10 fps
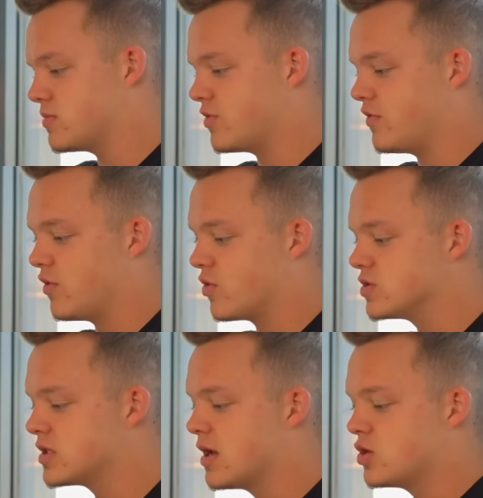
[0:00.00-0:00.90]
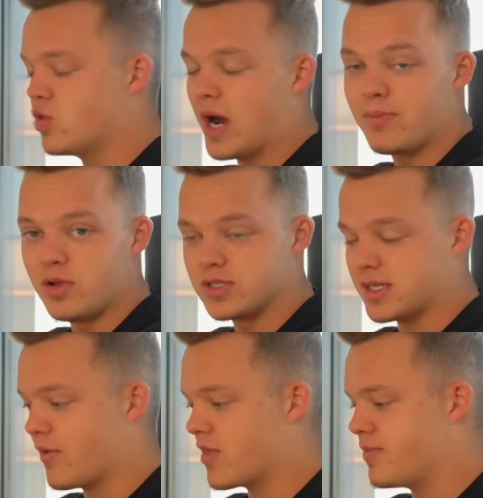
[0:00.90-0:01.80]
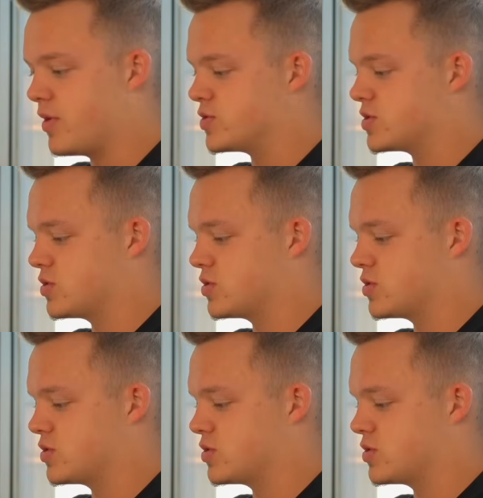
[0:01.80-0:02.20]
Money Focus to upload some of their posts.